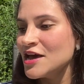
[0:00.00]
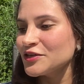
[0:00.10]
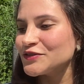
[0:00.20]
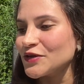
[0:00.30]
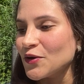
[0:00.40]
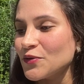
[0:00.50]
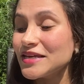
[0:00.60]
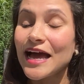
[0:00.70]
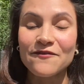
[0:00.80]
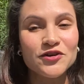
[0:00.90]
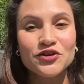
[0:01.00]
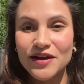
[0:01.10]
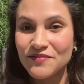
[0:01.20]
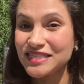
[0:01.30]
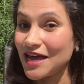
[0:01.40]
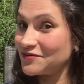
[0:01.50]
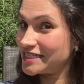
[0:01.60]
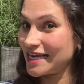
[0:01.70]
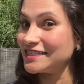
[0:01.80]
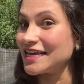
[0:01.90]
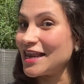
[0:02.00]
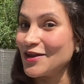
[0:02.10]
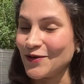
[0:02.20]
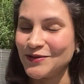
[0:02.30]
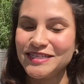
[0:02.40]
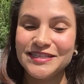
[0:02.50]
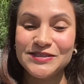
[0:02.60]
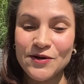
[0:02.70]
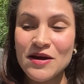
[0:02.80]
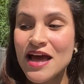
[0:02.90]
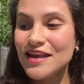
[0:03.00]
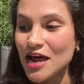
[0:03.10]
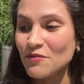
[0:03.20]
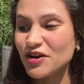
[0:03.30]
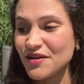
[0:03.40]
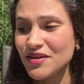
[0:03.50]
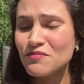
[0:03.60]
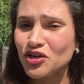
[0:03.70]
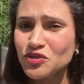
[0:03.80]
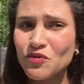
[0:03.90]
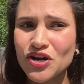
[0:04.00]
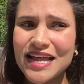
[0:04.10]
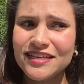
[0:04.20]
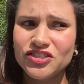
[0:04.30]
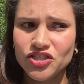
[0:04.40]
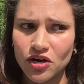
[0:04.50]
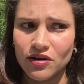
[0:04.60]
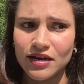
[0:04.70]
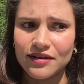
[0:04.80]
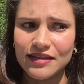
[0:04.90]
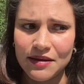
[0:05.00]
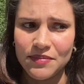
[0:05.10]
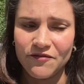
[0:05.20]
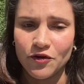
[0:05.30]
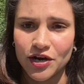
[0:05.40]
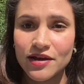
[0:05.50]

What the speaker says: So yeah, food cravings have changed a lot. So now I'm craving much more like junk than before.